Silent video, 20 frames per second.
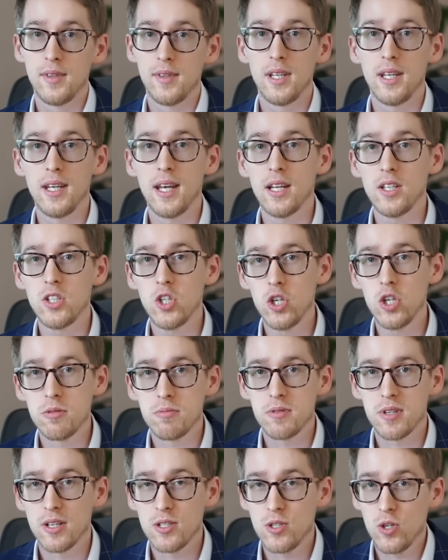And
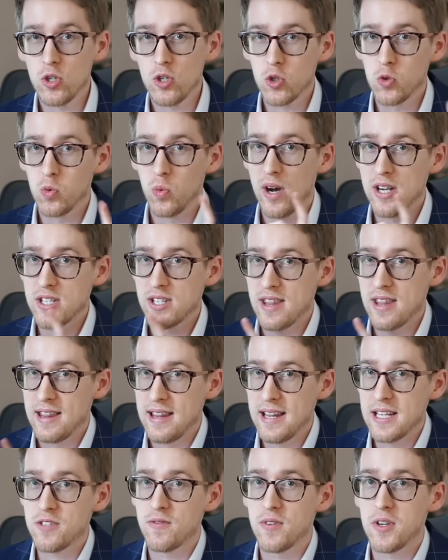YouTube says you should watch
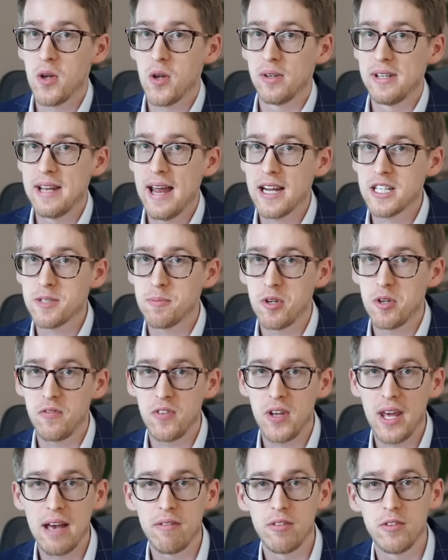this video next, but if
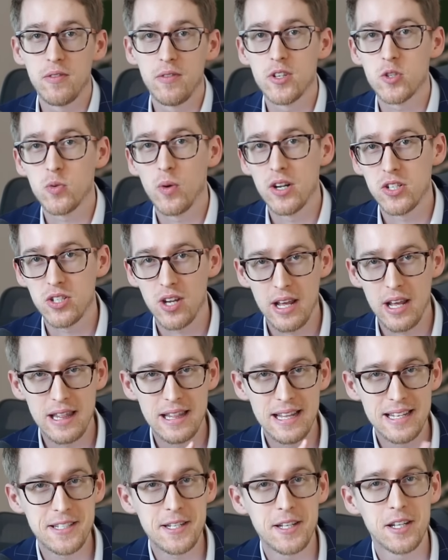you haven't finished watching
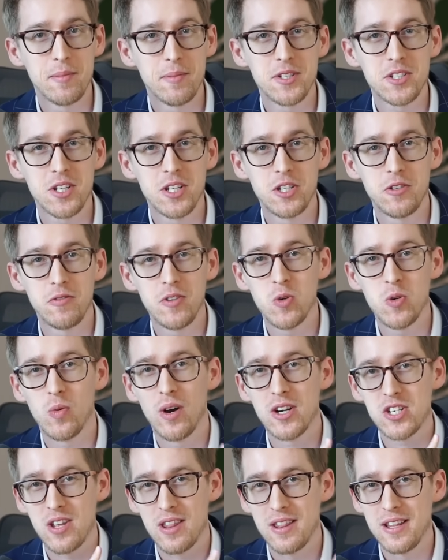this Elon Musk interview,
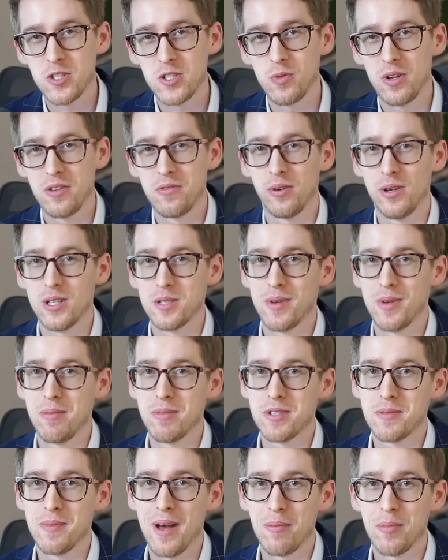watch this one first. My name
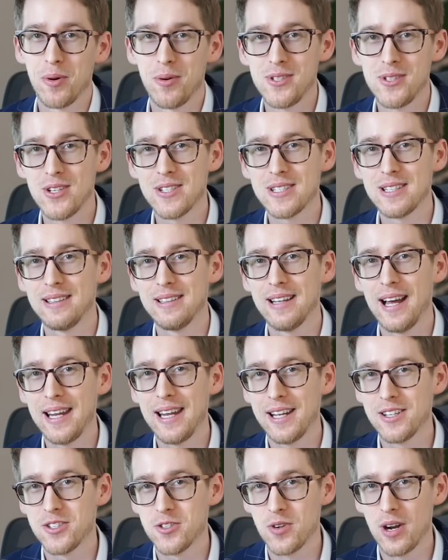is Matt Posius.
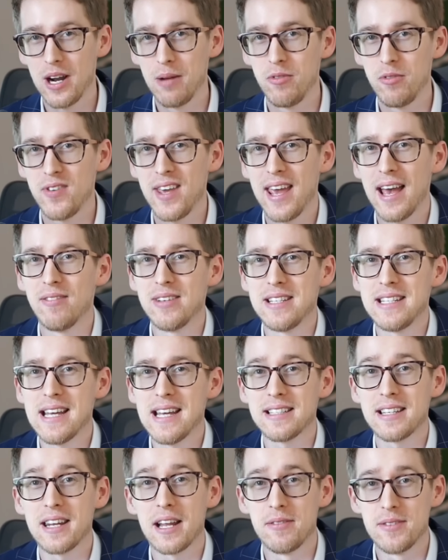Like and subscribe if you haven't
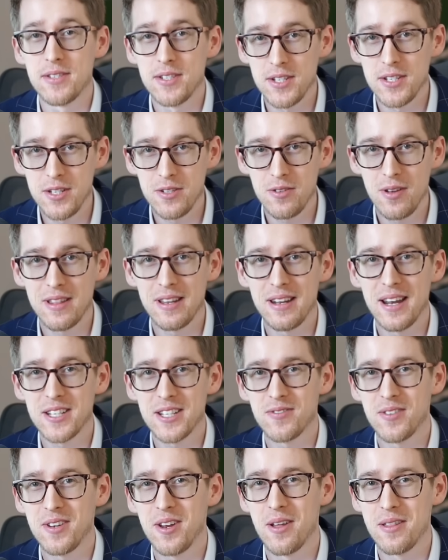yet, and I'll see you in the next
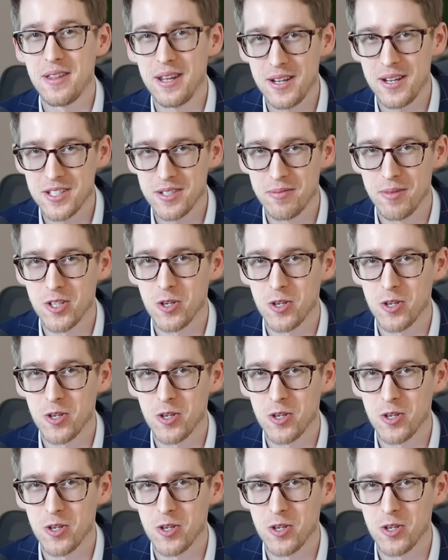video. Thank you so much for